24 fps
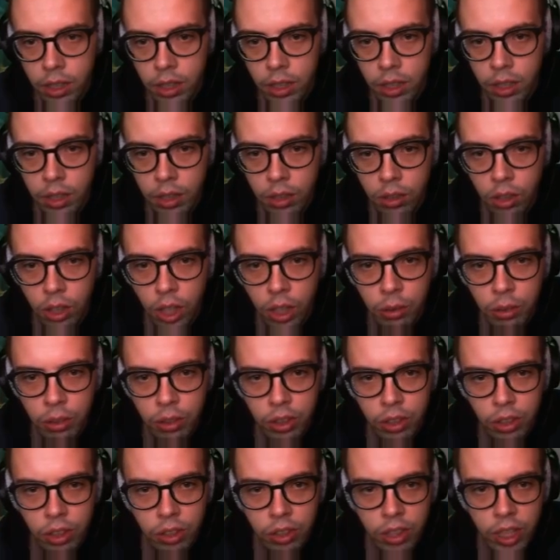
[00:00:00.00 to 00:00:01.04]
Well, I was going
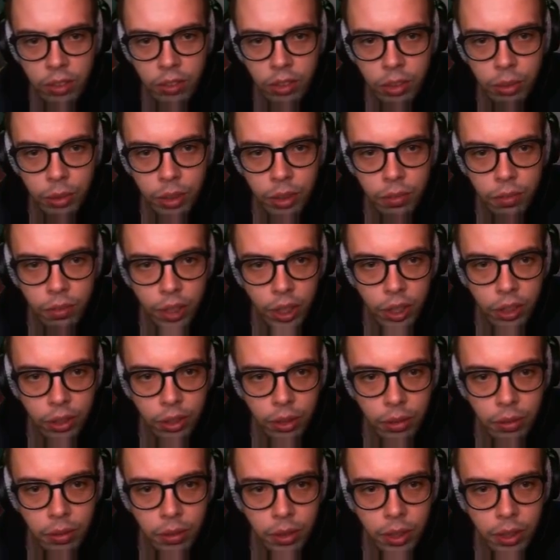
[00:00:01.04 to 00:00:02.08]
to save it so we can fly on top
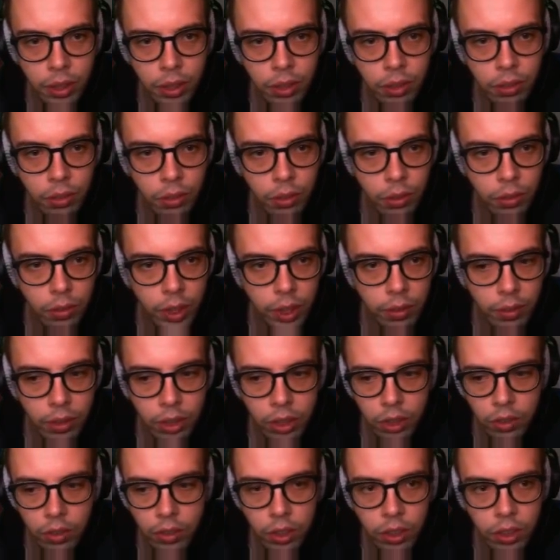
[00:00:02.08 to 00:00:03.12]
of it. It wouldn't make much
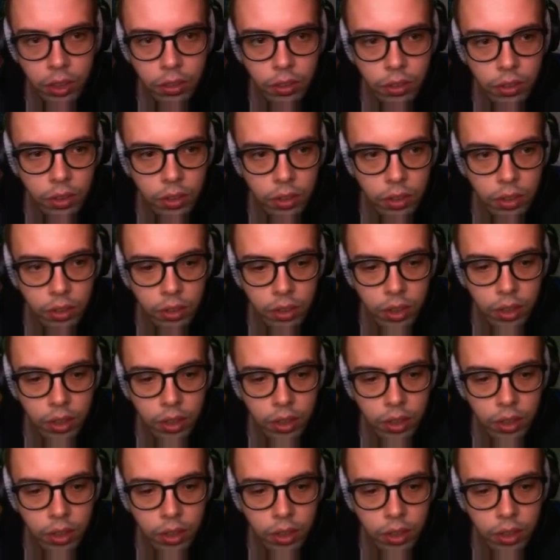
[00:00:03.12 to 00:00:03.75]
of a difference.